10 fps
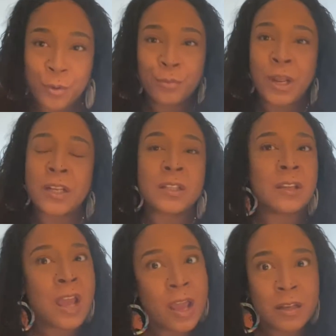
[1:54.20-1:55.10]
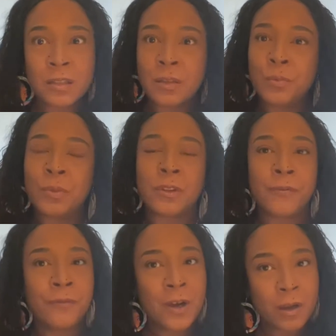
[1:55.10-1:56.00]
that is not what the
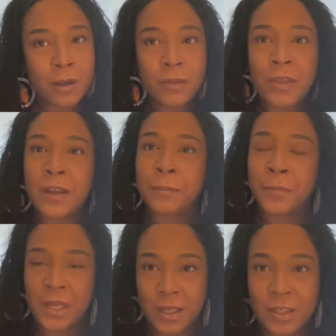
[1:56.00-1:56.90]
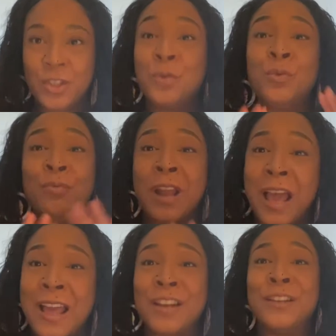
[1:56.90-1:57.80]
fuck that means. You do
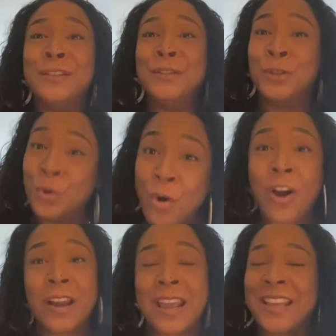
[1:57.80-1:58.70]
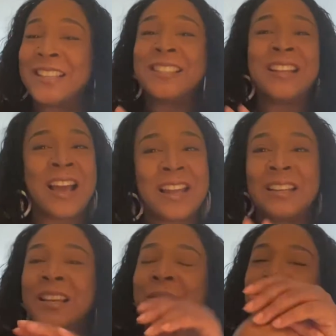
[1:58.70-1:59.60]
not do all that. It's not
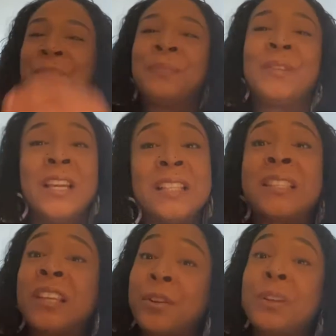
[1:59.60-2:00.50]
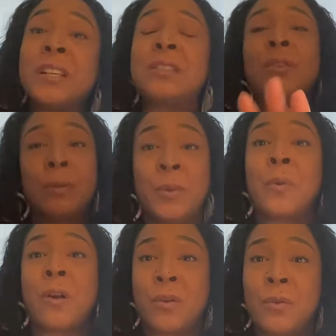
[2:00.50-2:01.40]
that. It's serious, don't get me
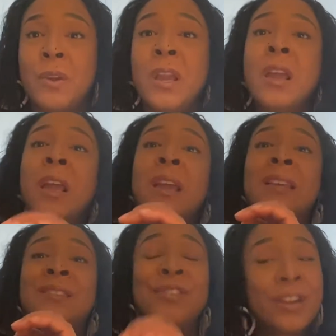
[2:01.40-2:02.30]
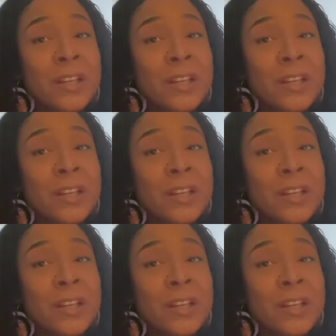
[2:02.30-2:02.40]
wrong. It's very